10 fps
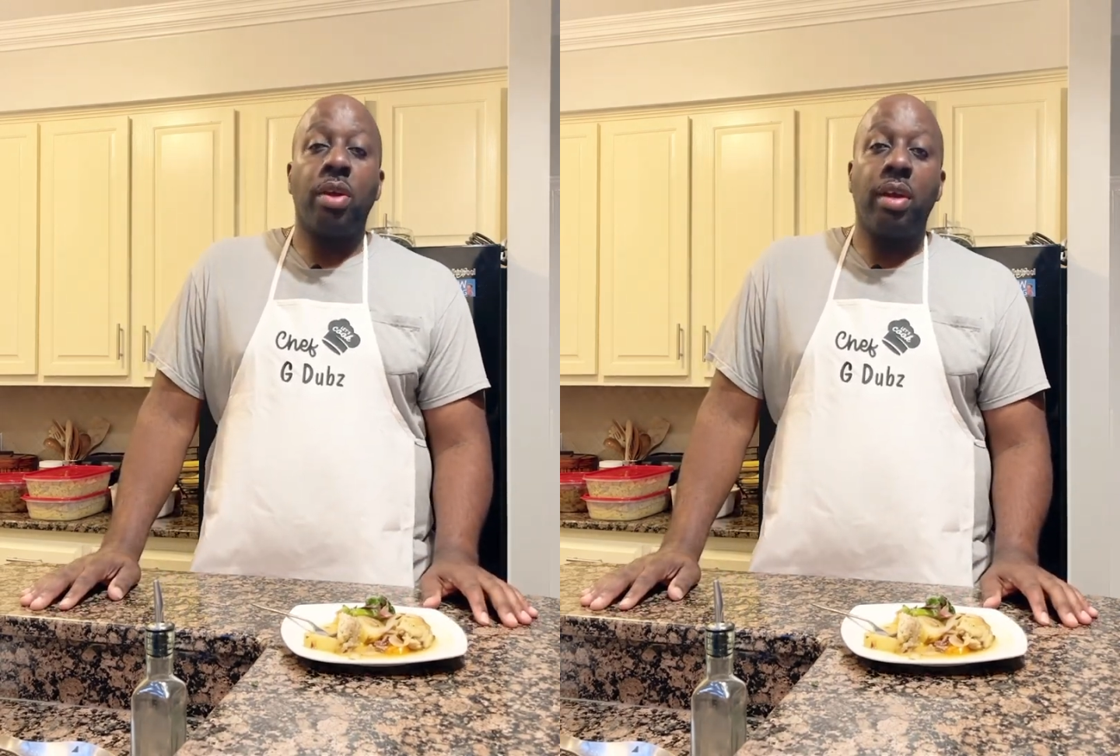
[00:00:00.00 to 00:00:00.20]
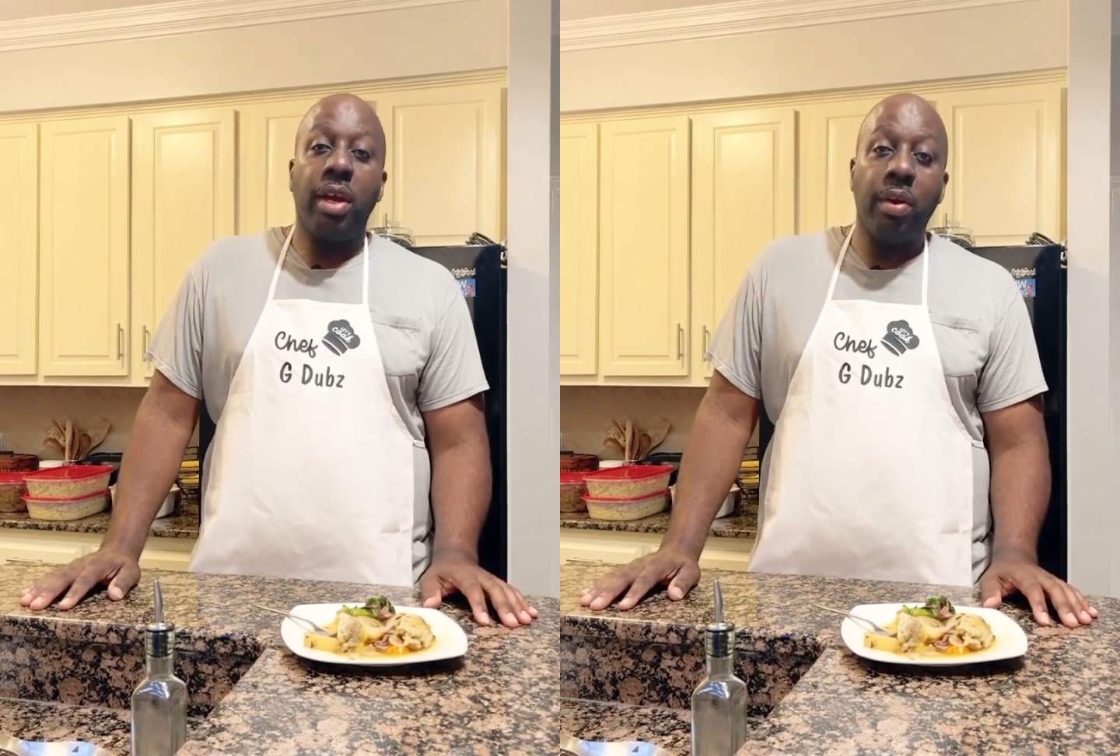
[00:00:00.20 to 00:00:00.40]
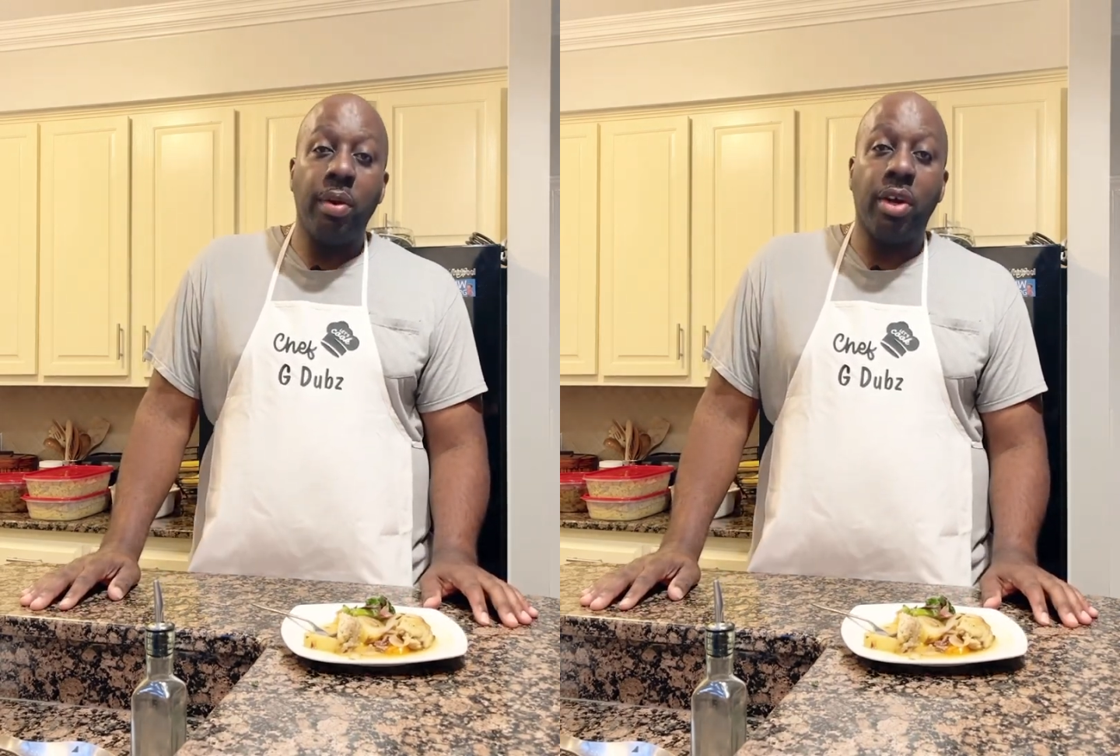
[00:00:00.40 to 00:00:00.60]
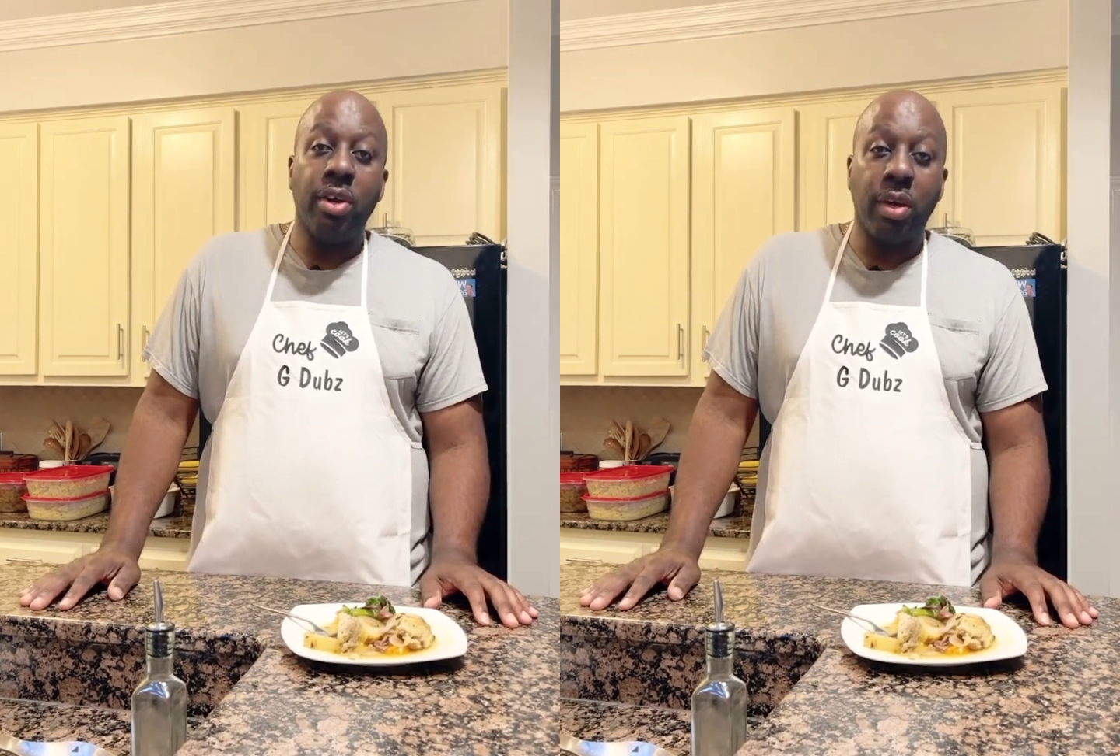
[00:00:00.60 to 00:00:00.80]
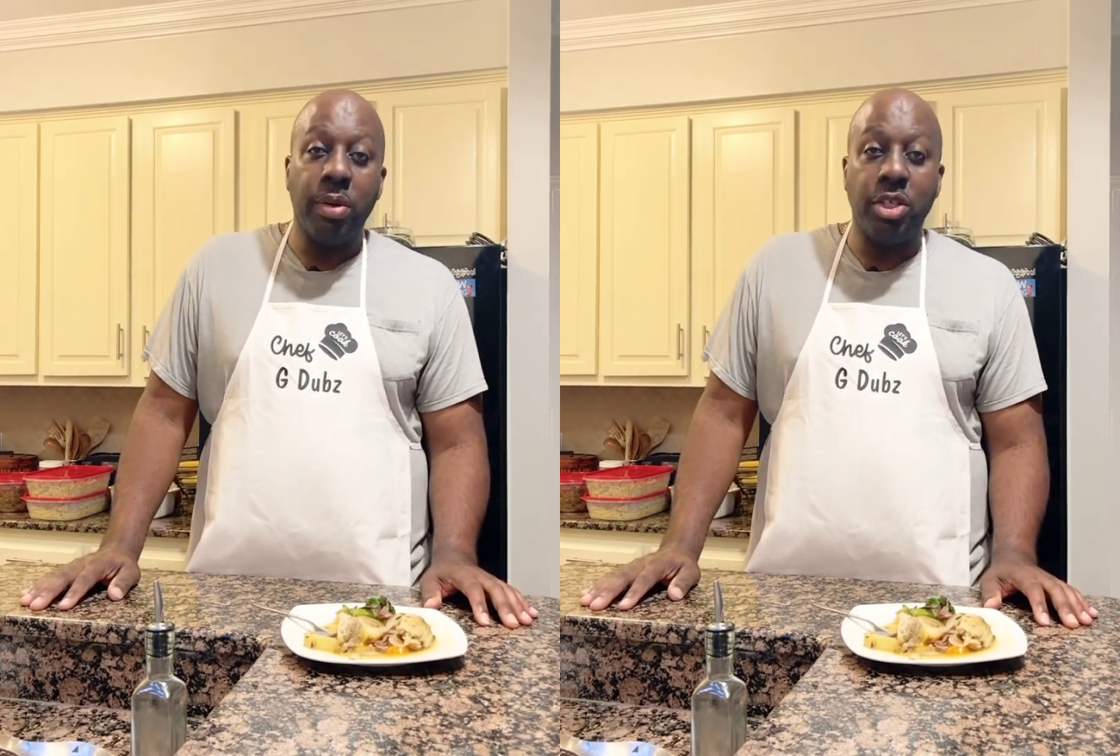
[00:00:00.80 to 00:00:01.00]
Here with
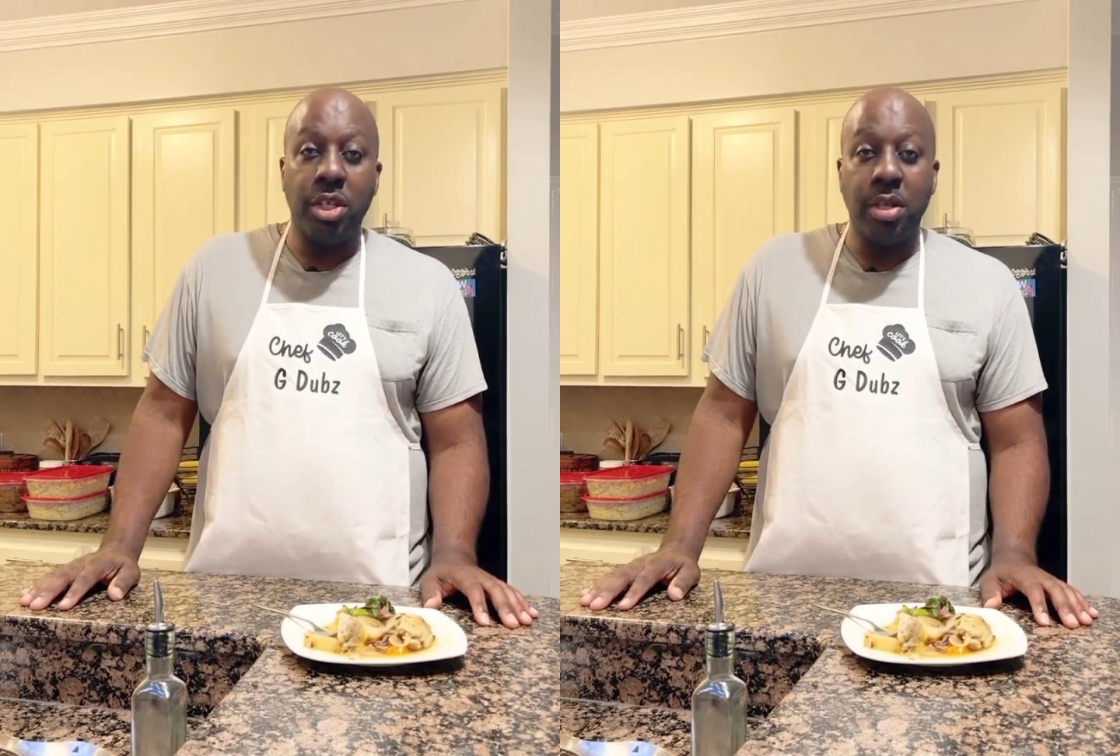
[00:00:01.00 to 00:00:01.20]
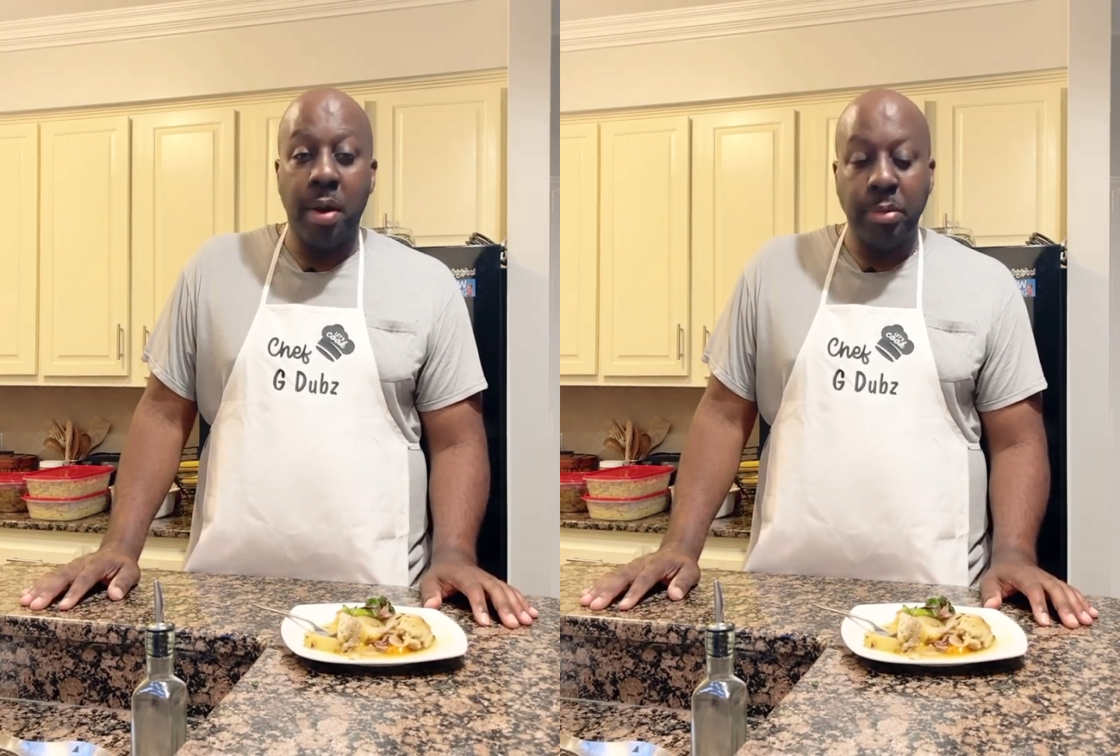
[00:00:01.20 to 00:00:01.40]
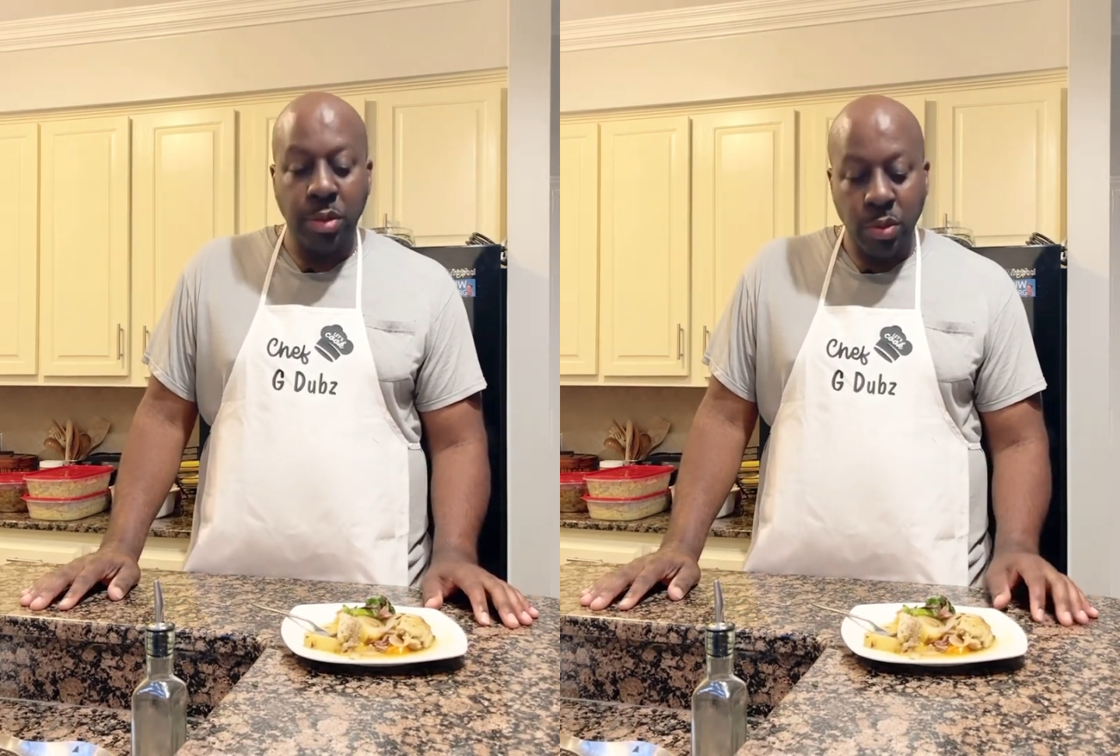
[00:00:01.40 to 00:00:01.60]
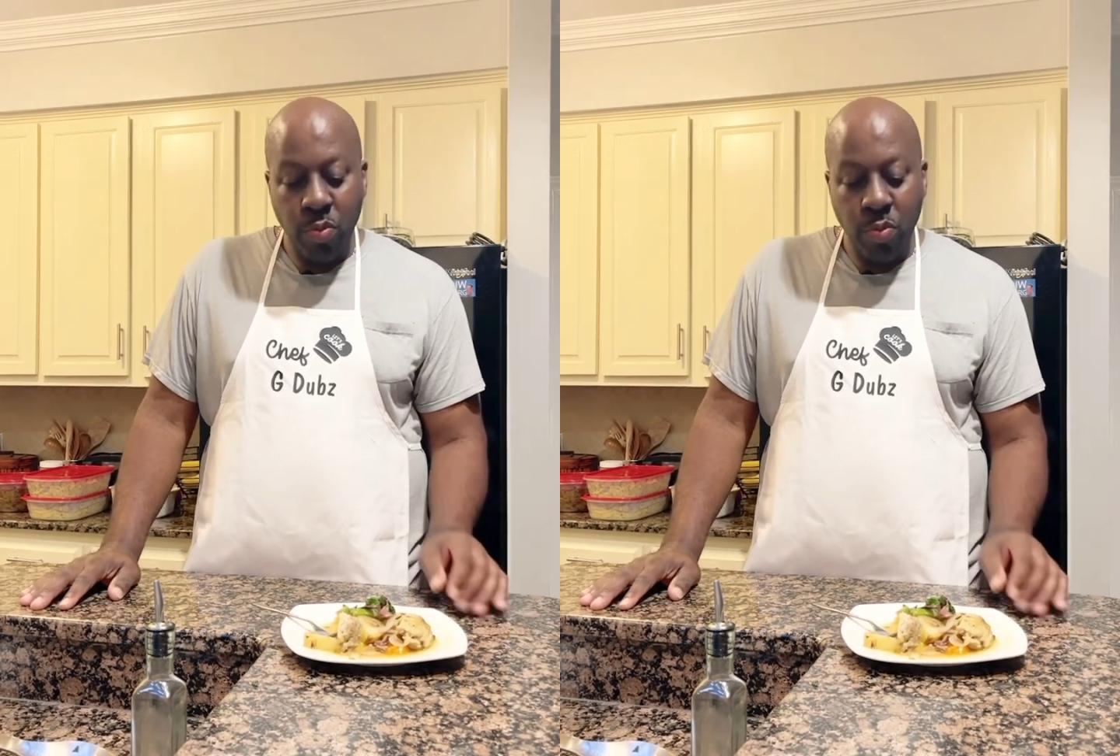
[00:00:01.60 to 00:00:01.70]
Cooking with G-Dubs.